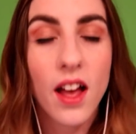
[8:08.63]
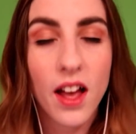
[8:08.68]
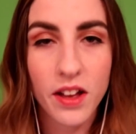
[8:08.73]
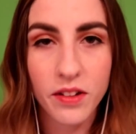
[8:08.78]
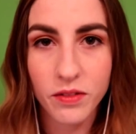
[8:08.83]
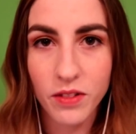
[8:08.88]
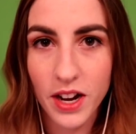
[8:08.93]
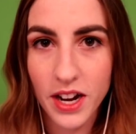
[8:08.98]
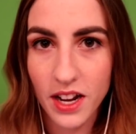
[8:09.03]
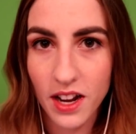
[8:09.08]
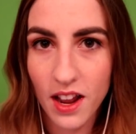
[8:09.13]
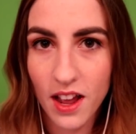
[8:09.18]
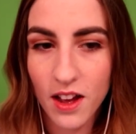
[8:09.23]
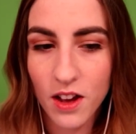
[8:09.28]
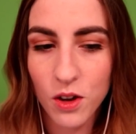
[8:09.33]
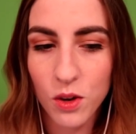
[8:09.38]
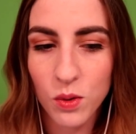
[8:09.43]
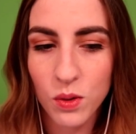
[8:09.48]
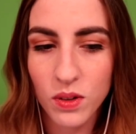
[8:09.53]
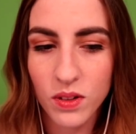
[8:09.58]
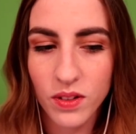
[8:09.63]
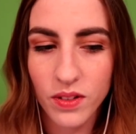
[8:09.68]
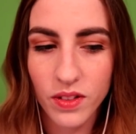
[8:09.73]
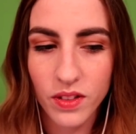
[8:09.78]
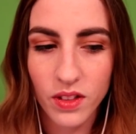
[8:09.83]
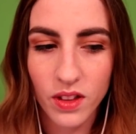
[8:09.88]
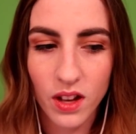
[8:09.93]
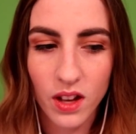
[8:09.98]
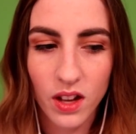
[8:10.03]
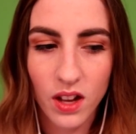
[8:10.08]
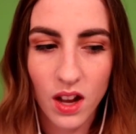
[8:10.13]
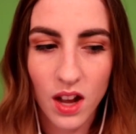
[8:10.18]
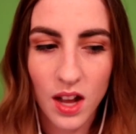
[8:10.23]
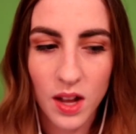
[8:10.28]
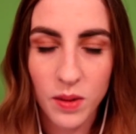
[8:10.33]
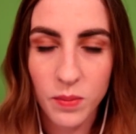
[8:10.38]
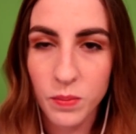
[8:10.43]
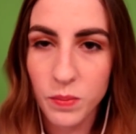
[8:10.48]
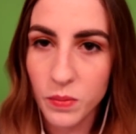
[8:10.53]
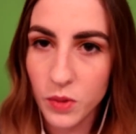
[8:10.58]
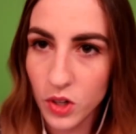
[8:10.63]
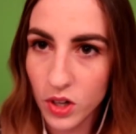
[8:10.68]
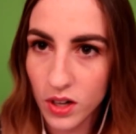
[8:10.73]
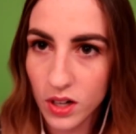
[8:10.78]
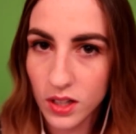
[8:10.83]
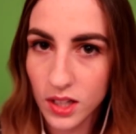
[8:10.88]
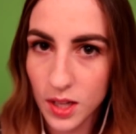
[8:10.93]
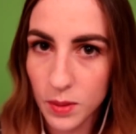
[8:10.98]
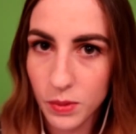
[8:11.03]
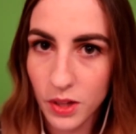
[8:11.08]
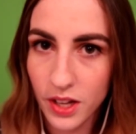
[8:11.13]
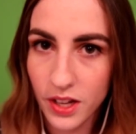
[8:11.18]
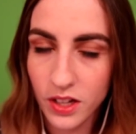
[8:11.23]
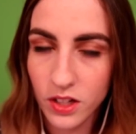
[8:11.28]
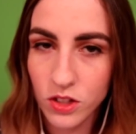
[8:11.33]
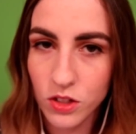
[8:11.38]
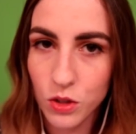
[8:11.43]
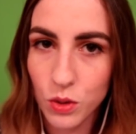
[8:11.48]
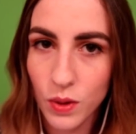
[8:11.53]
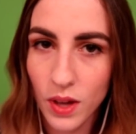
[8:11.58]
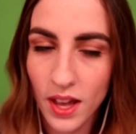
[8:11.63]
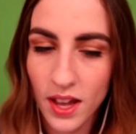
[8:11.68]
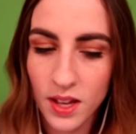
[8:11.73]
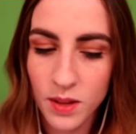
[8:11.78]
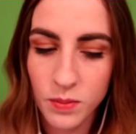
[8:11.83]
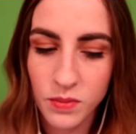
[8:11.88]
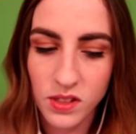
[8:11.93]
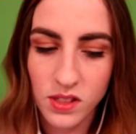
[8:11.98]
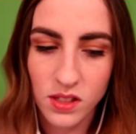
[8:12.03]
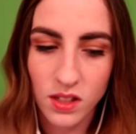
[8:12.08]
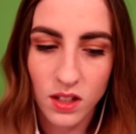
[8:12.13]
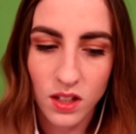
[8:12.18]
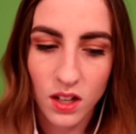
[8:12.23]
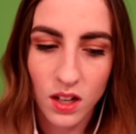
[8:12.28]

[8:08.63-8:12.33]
And right now I'm currently playing two games.